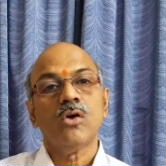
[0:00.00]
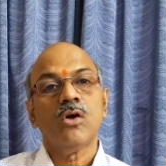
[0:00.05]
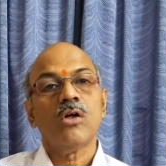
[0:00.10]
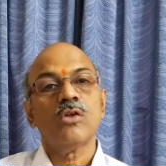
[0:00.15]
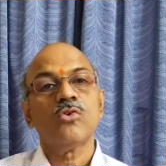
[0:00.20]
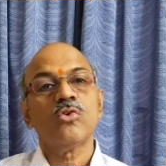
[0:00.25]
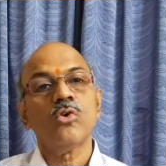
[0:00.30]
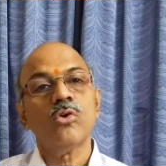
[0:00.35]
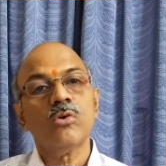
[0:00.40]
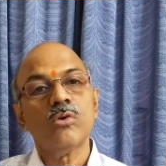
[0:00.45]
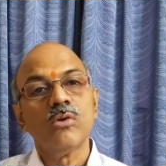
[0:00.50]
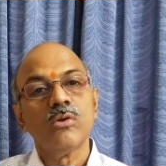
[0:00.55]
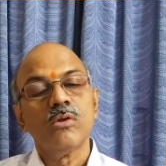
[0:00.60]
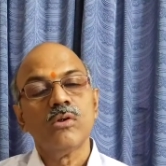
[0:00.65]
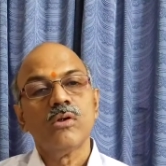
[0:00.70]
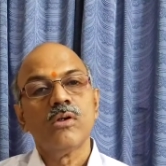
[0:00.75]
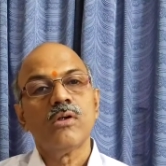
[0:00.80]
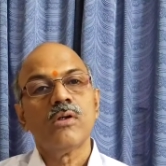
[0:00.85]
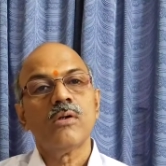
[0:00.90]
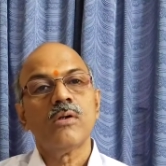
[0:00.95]

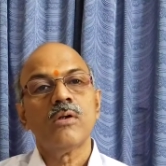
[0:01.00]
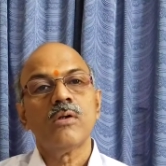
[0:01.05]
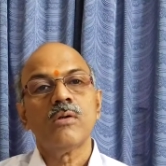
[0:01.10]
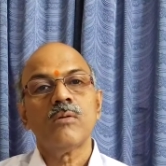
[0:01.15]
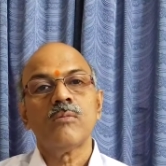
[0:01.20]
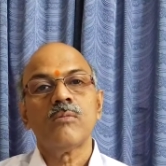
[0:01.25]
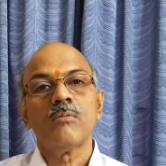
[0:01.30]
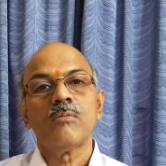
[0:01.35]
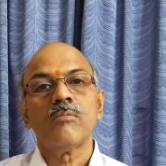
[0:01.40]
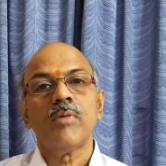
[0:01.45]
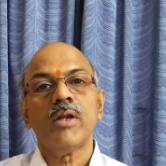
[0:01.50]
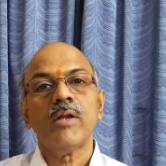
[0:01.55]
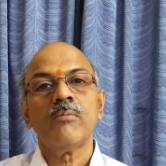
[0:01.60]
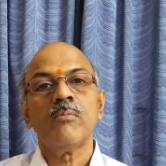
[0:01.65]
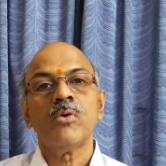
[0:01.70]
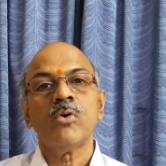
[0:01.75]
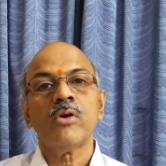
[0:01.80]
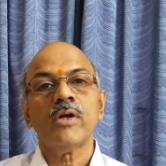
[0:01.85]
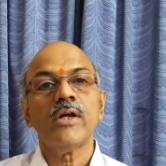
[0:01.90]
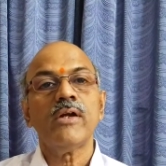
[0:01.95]
Also many
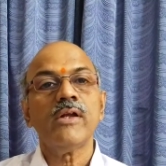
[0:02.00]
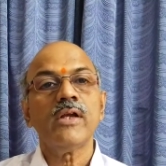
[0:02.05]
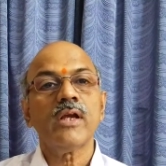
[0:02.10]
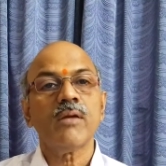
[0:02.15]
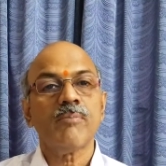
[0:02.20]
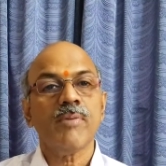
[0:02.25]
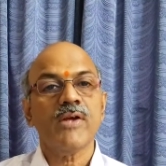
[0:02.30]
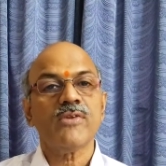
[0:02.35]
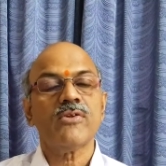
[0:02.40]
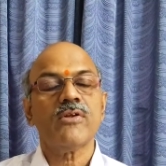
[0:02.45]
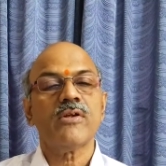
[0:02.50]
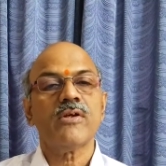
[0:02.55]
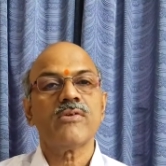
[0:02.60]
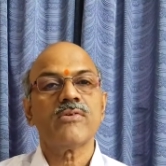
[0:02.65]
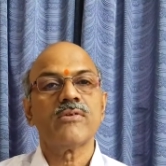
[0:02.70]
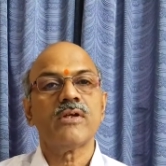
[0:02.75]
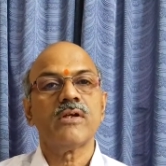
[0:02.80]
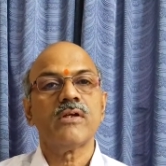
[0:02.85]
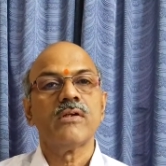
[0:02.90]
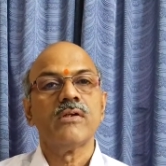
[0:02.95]
more earning capacity
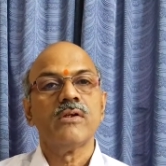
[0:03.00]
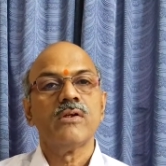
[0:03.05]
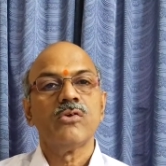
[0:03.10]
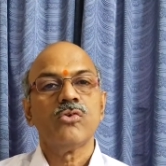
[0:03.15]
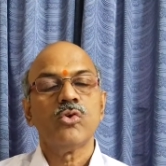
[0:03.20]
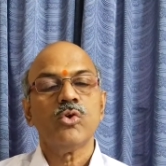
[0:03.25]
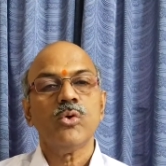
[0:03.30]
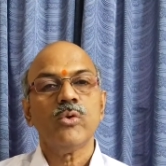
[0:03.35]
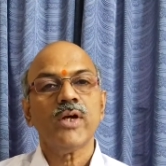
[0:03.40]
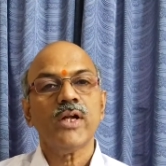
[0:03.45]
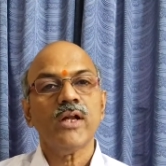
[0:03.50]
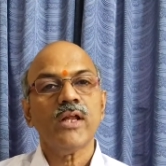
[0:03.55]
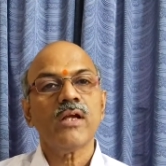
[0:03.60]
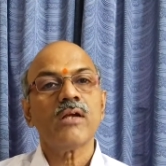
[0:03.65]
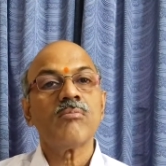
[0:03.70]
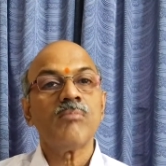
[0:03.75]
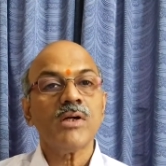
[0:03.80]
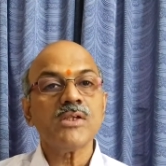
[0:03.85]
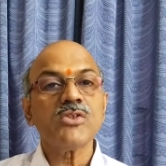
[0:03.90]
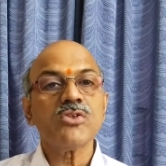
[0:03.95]
is there, so you can
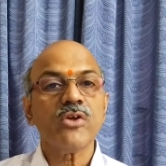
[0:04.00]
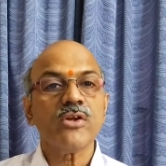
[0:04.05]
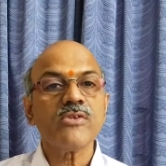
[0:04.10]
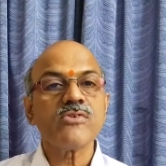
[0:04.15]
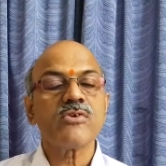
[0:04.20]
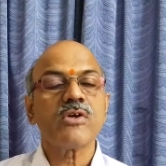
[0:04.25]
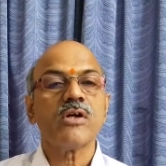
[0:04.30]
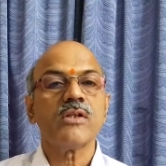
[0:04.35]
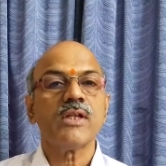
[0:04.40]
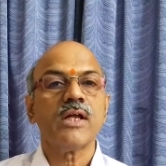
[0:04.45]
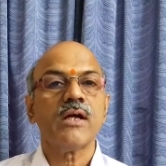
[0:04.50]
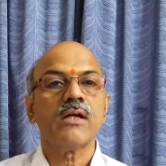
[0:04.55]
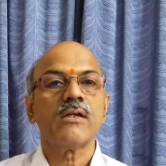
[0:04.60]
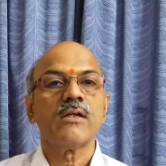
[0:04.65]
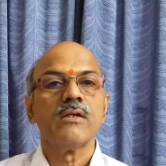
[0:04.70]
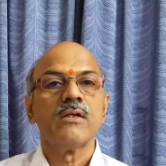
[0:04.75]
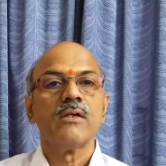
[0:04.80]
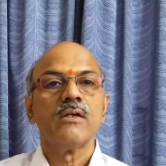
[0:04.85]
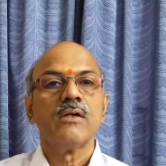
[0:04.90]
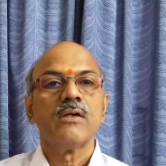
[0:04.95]
take much risk on that.